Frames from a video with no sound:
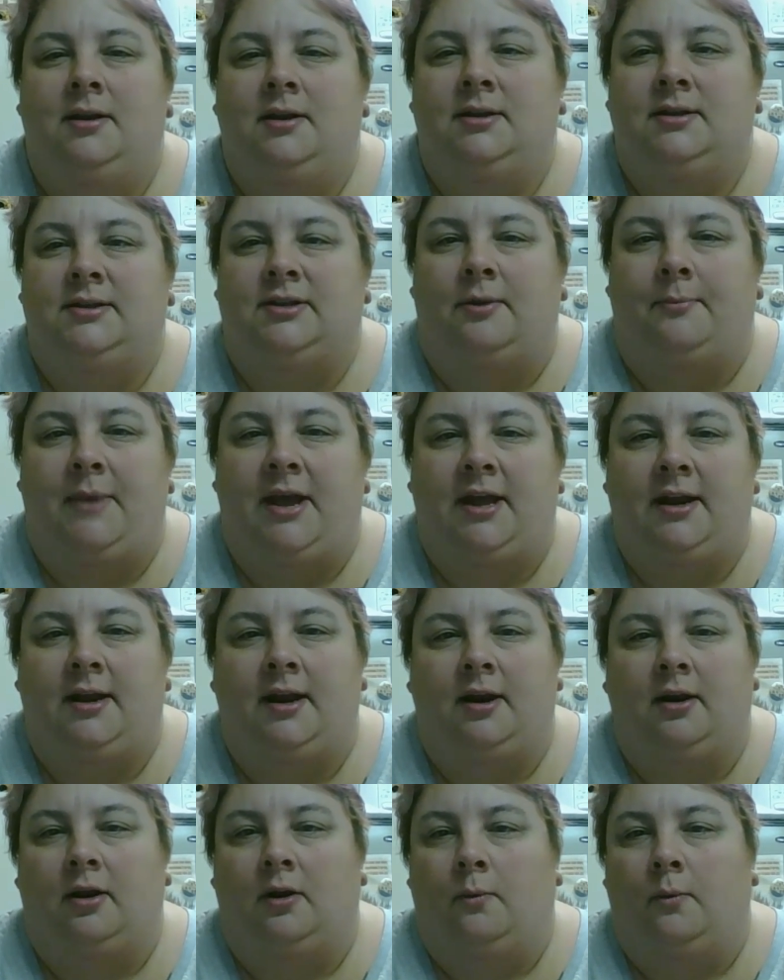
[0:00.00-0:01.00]
So Matt and I
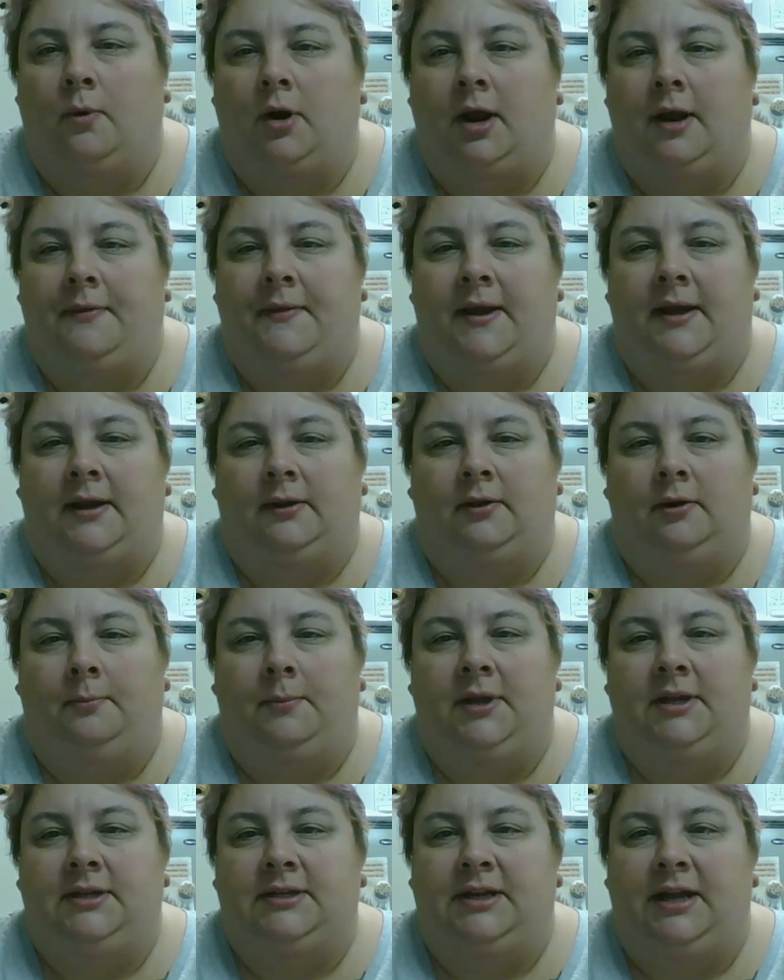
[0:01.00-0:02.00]
are going to work on that a little
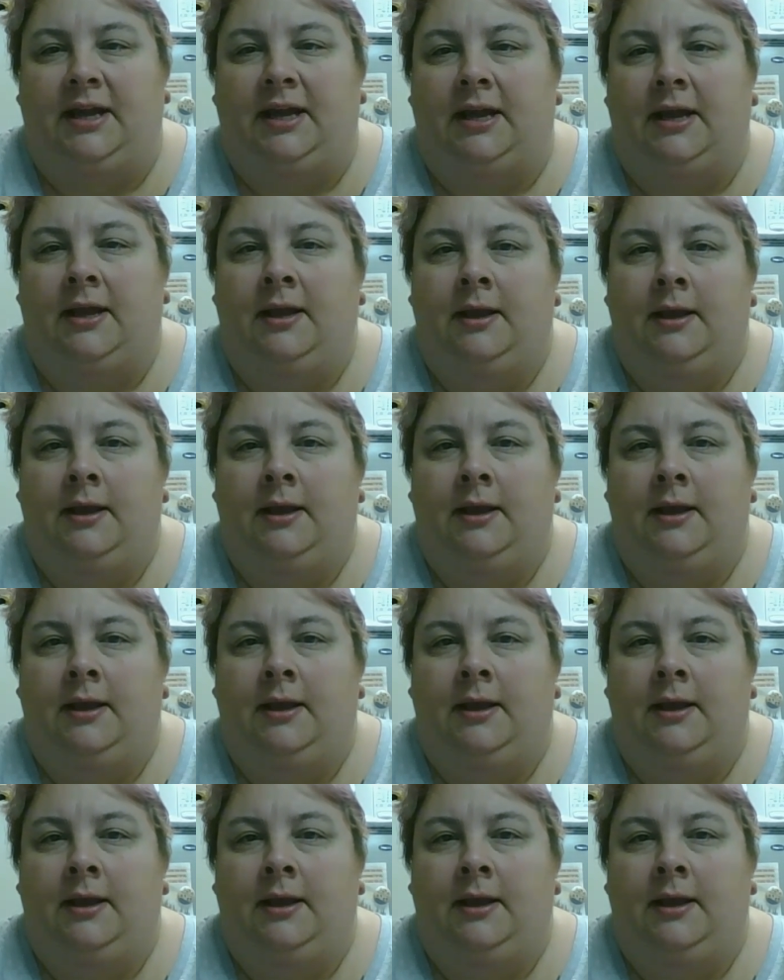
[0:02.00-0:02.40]
bit today.